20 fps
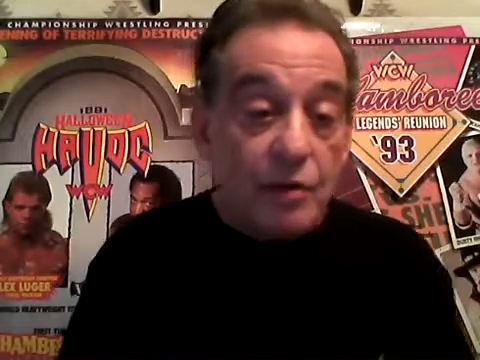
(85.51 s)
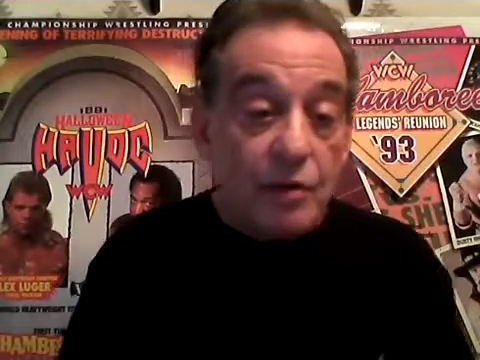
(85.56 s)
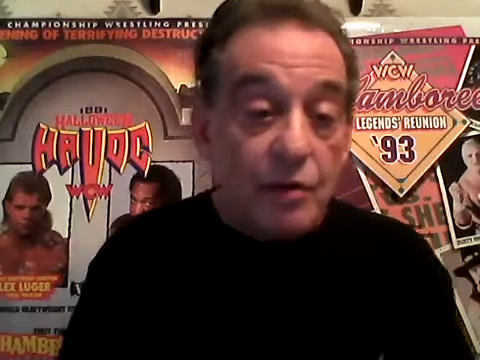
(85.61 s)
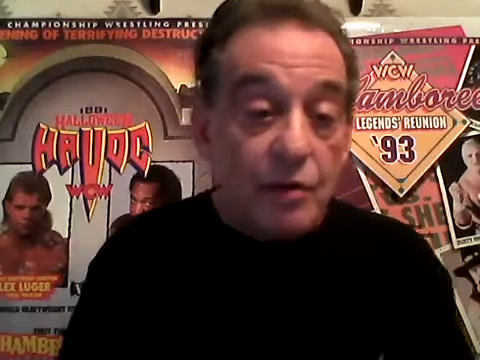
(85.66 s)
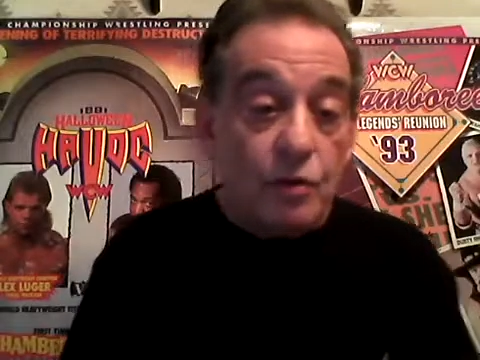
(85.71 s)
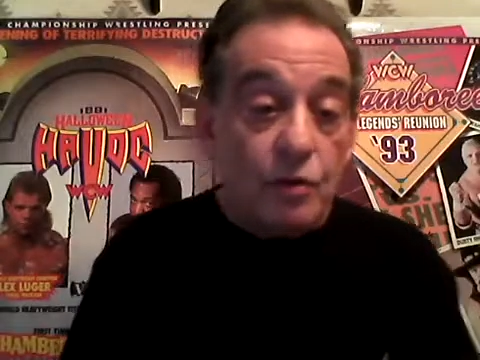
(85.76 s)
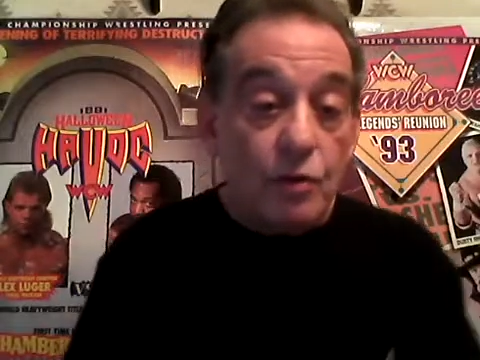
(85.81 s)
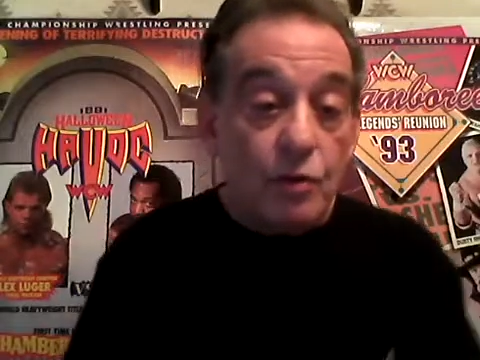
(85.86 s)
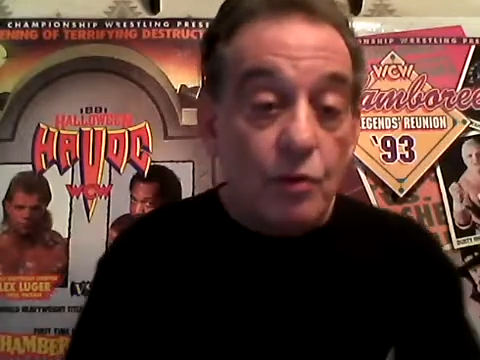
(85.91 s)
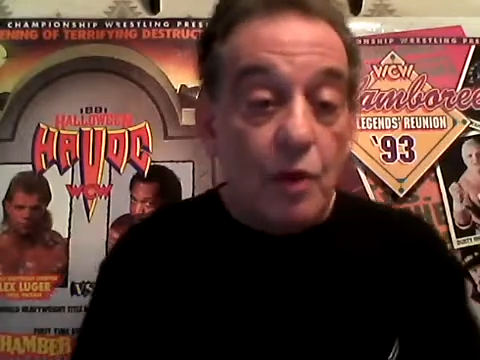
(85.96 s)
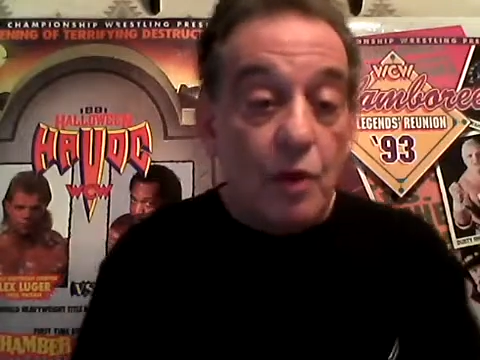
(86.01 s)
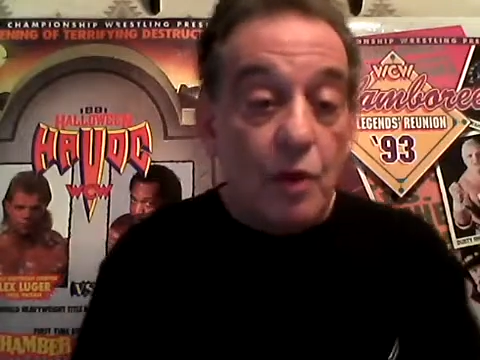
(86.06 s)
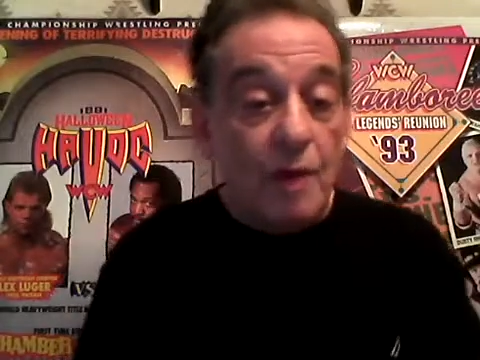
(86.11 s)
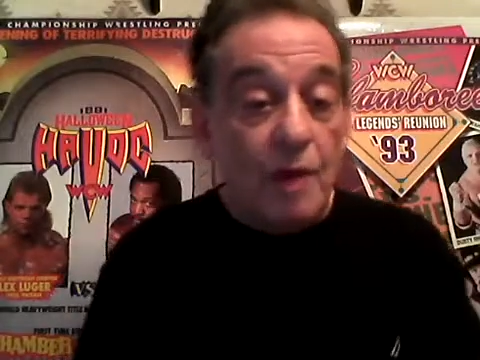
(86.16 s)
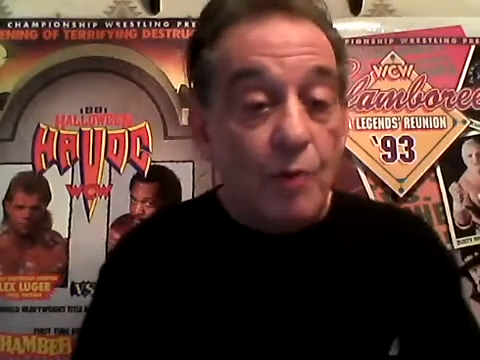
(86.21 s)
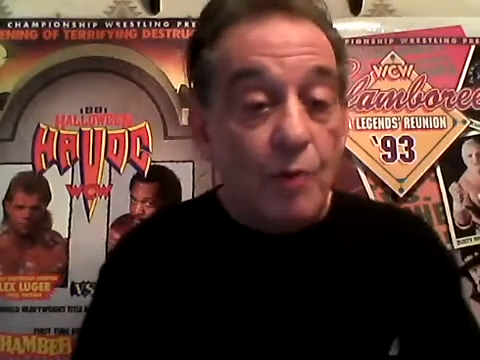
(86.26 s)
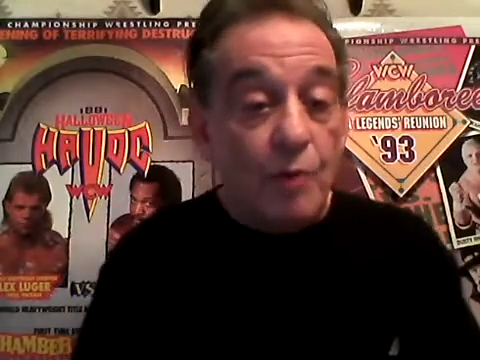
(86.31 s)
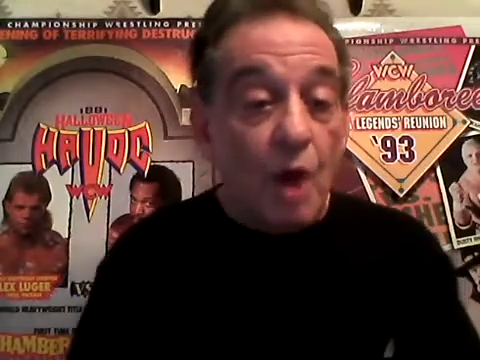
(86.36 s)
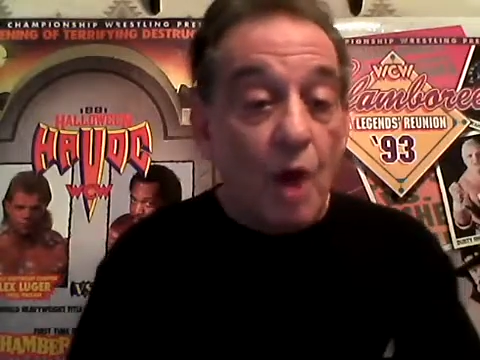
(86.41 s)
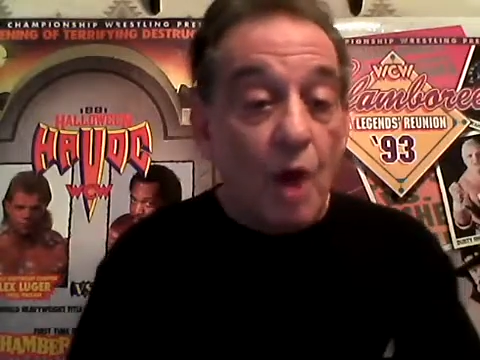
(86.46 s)
who
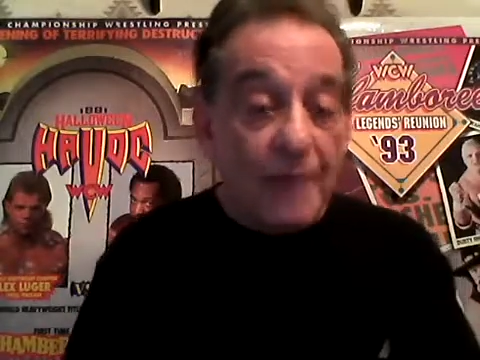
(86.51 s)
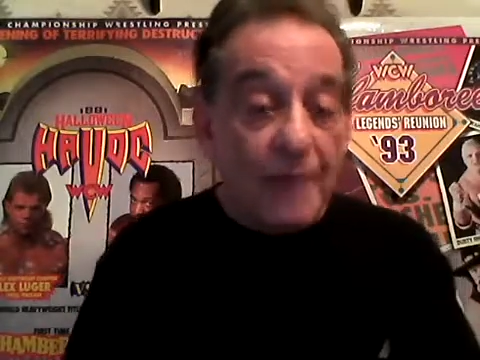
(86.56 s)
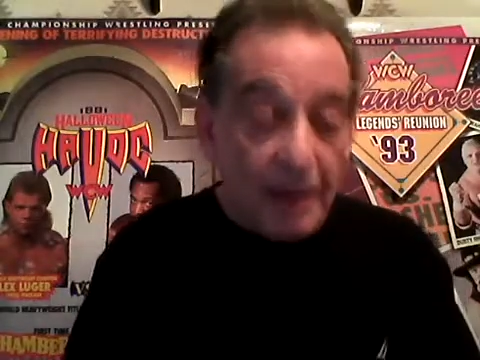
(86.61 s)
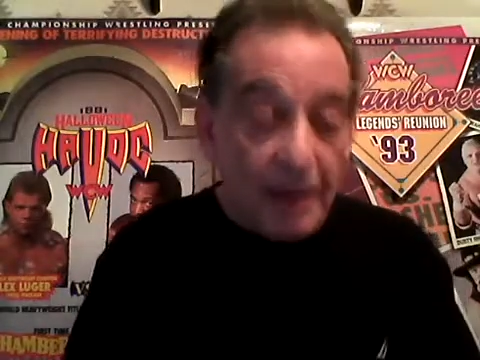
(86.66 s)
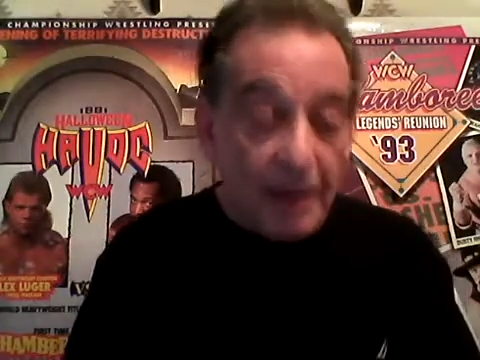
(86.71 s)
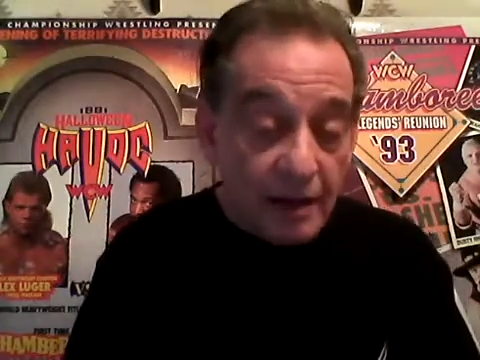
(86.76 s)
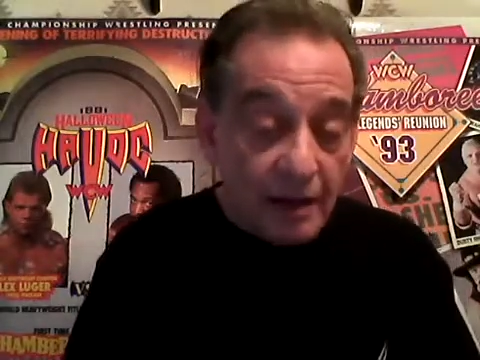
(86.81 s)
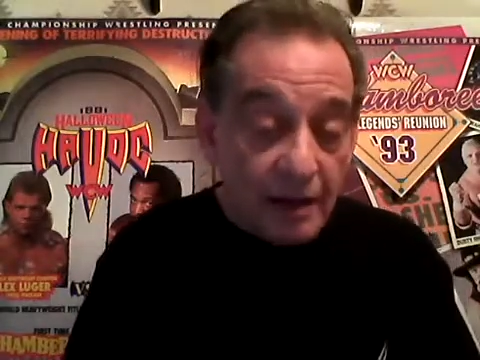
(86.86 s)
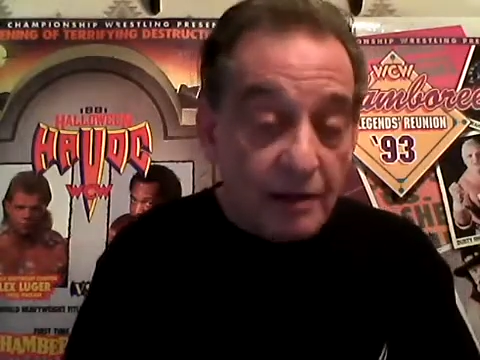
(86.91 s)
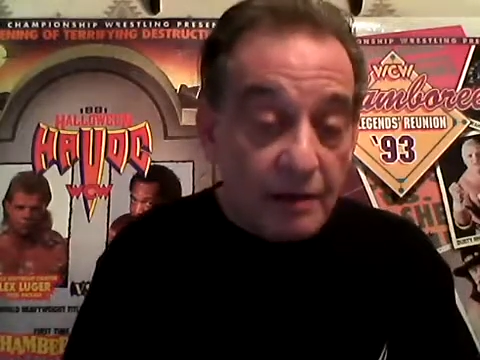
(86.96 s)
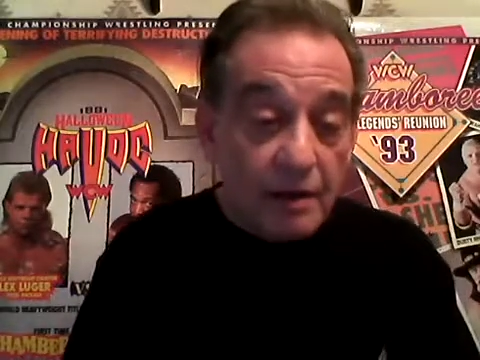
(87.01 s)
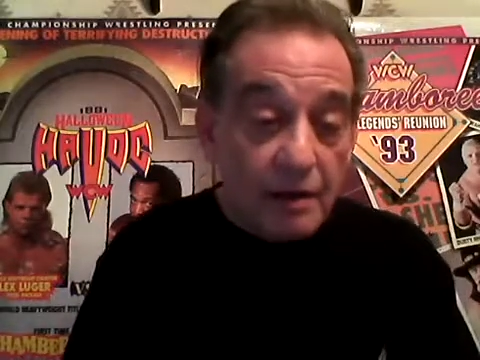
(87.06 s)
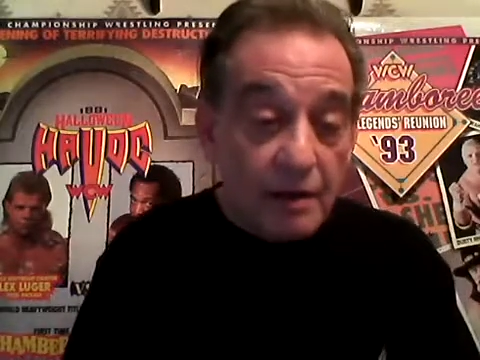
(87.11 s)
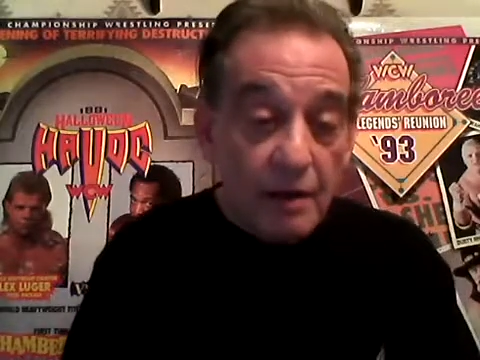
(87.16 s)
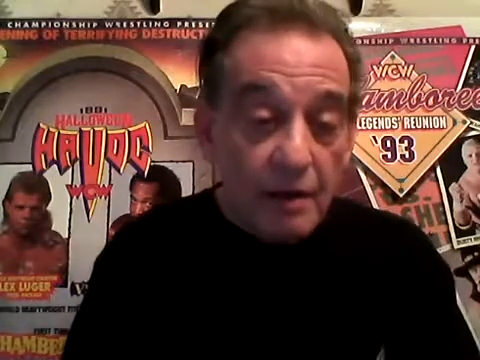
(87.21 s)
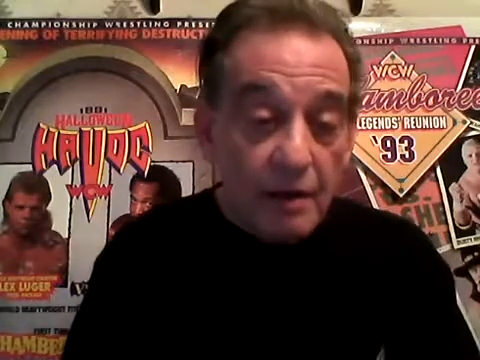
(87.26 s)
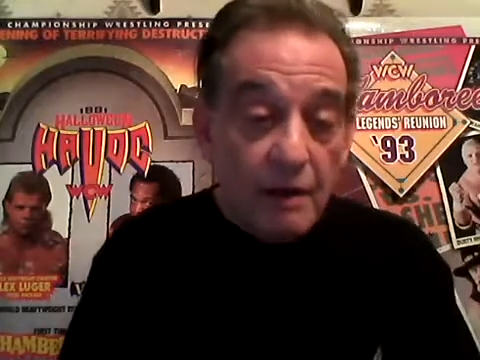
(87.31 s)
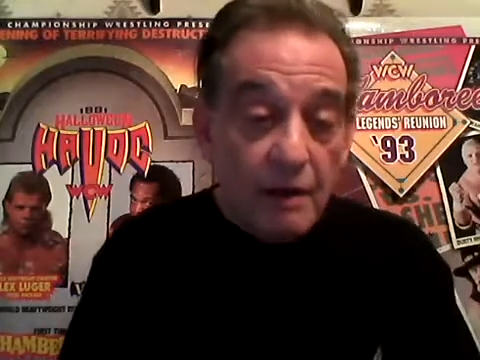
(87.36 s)
brought me in